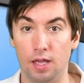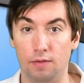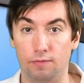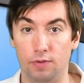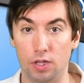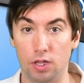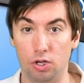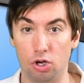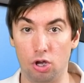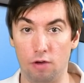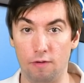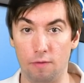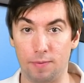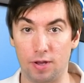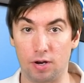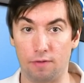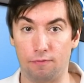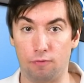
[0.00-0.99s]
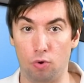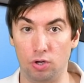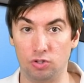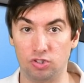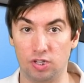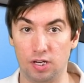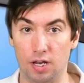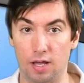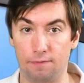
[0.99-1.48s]
Villanova built a
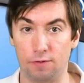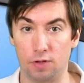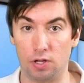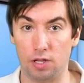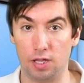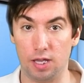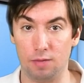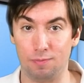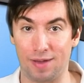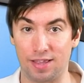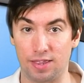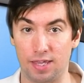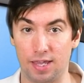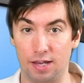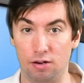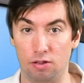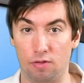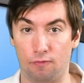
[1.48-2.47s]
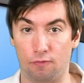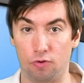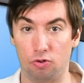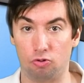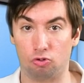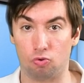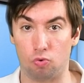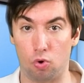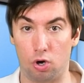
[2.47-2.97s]
14 0 lead by the end of the
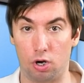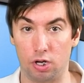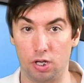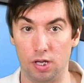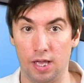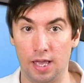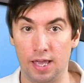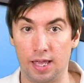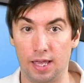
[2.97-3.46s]
first quarter